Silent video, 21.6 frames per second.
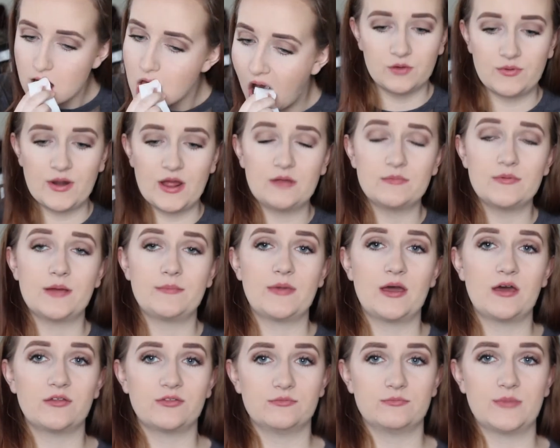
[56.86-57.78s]
Around my
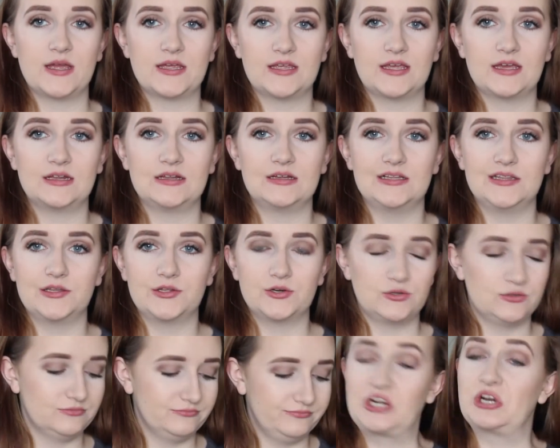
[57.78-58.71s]
mouth might get a
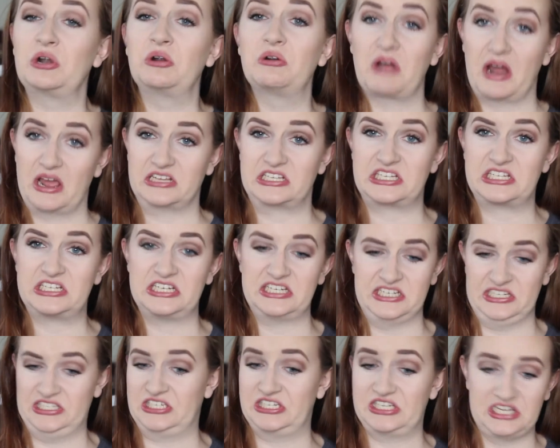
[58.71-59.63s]
little crusty,
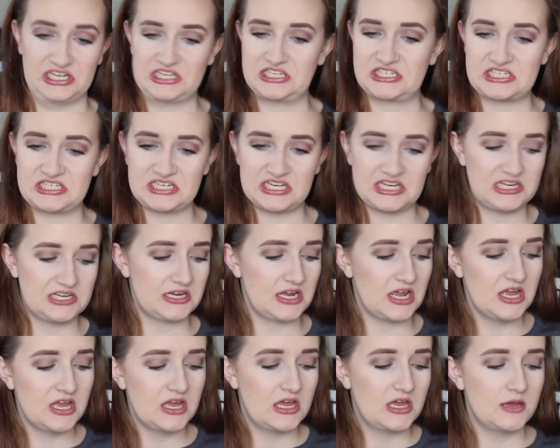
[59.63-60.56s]
disgusting,
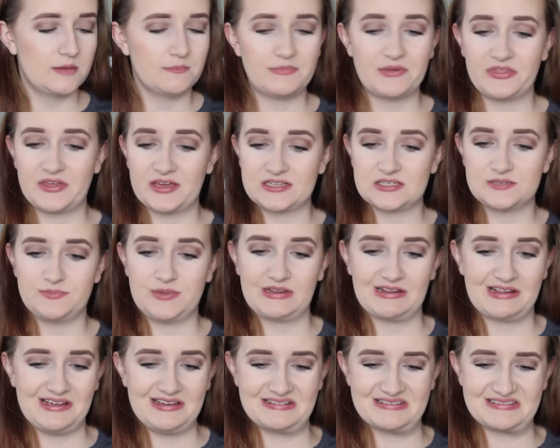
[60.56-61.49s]
but that's
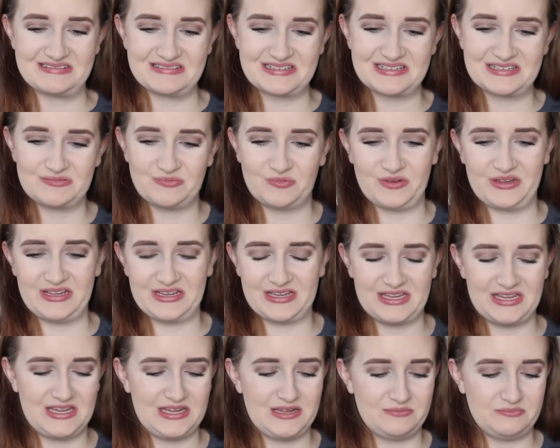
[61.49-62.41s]
because we
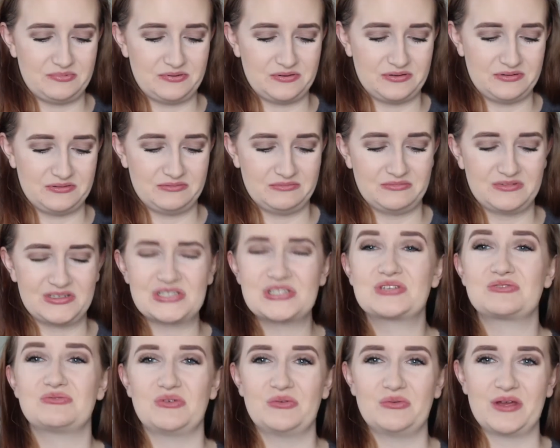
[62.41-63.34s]
keep
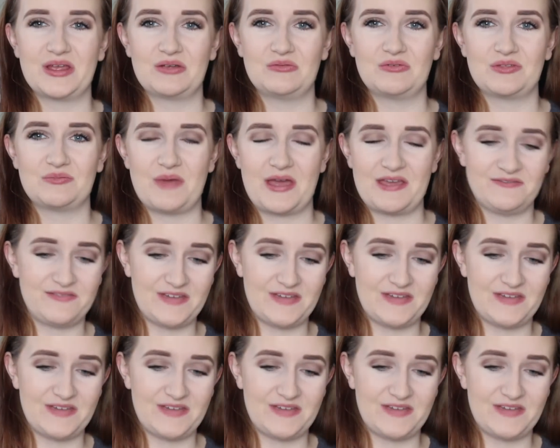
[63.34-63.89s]
screwing with my